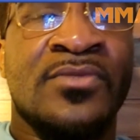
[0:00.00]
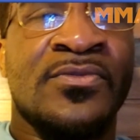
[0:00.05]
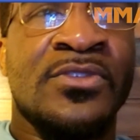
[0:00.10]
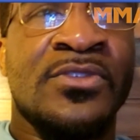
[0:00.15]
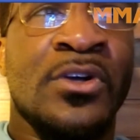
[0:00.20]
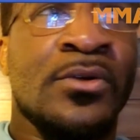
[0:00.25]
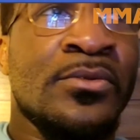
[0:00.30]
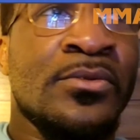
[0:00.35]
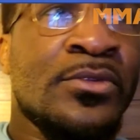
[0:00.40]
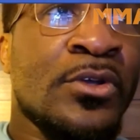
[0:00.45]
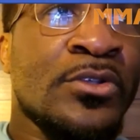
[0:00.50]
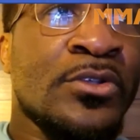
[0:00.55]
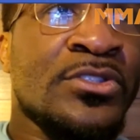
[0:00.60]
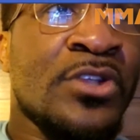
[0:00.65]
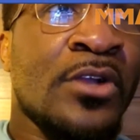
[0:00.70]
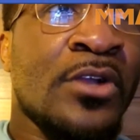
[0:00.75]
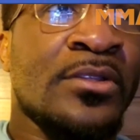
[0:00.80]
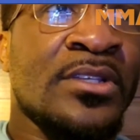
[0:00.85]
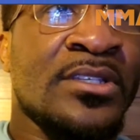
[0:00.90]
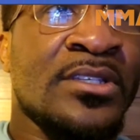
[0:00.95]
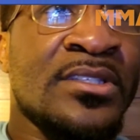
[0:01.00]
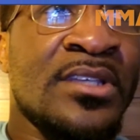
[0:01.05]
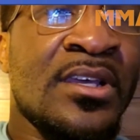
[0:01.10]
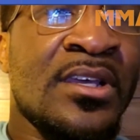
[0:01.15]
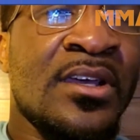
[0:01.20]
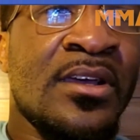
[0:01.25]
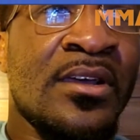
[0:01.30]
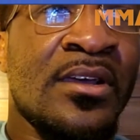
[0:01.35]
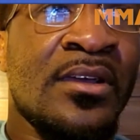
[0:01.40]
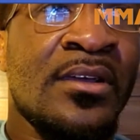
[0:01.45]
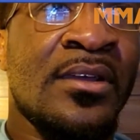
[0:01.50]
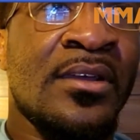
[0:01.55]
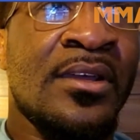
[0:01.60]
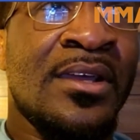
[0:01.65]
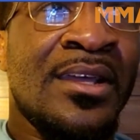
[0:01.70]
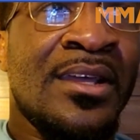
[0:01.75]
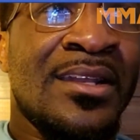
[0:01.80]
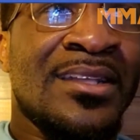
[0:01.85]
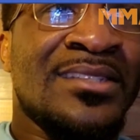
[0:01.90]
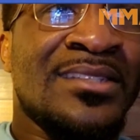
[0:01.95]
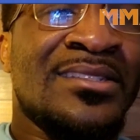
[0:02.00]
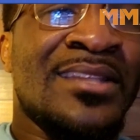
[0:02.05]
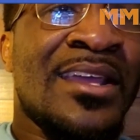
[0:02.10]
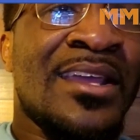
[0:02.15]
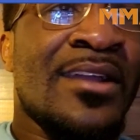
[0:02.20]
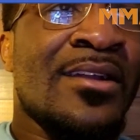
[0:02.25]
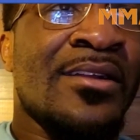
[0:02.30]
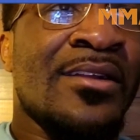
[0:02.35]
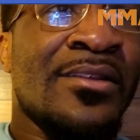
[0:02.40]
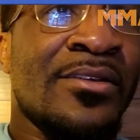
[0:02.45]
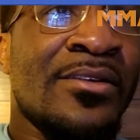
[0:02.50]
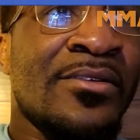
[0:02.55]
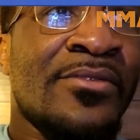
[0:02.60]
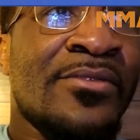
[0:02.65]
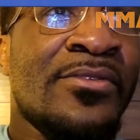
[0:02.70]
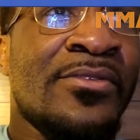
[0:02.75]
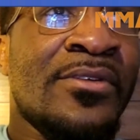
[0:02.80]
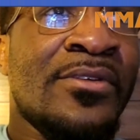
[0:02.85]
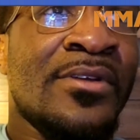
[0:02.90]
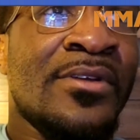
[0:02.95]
Don't start this narrative,